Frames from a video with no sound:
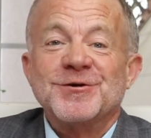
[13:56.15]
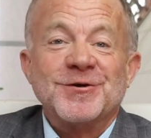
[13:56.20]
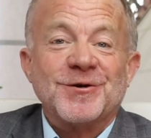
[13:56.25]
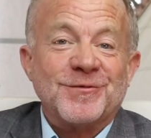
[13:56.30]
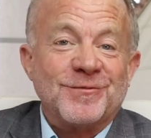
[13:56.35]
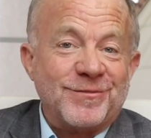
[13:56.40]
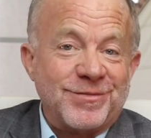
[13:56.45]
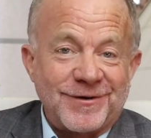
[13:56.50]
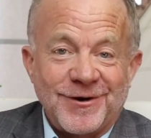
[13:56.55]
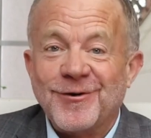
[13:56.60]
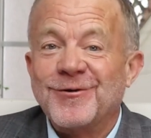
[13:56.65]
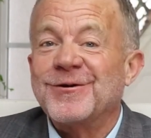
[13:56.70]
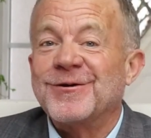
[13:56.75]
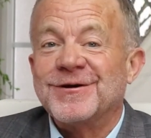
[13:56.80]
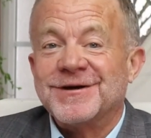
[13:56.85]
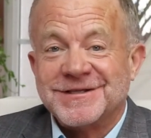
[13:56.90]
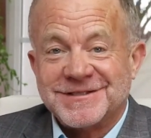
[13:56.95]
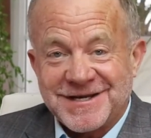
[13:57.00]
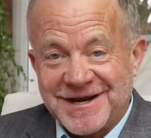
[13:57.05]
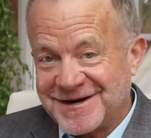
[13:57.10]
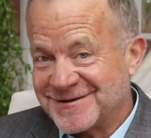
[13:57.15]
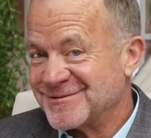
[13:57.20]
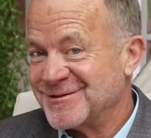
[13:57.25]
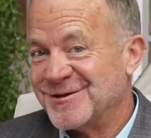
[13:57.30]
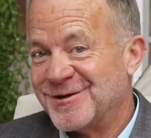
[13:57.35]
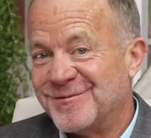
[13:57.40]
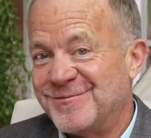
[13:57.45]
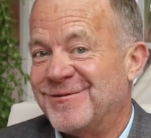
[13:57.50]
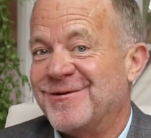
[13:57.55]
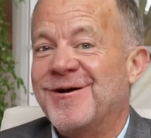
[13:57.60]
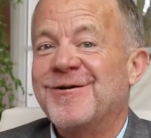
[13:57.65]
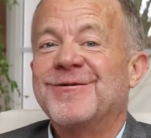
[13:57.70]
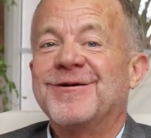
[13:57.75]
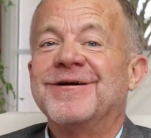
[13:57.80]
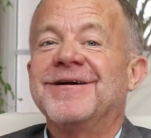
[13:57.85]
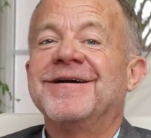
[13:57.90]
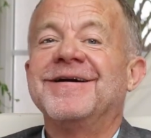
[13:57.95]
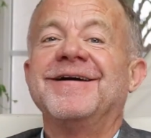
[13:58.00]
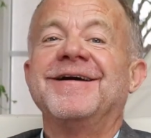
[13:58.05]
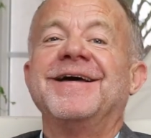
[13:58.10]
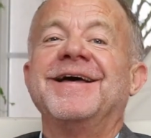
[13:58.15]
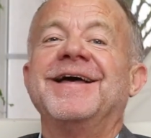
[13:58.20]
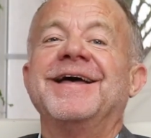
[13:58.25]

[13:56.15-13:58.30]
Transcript: your broker is actually a broker?